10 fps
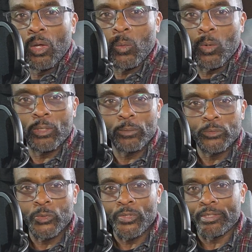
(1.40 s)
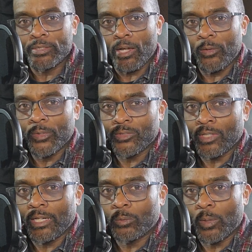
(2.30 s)
Welcome to the South and
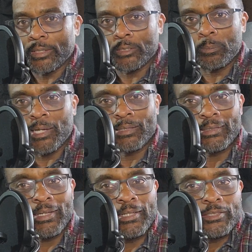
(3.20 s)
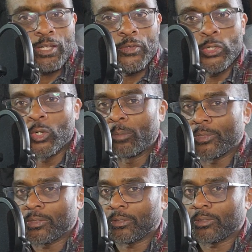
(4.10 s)
Sideways Podcast on the Urban
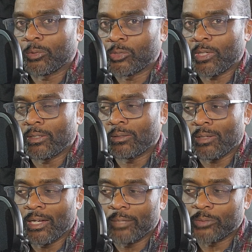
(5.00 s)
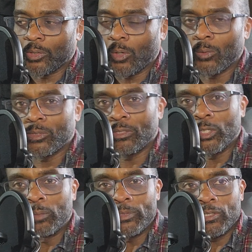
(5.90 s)
Sentinel Channel. I am your host, the
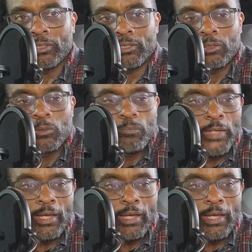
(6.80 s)
Urban Sentinel.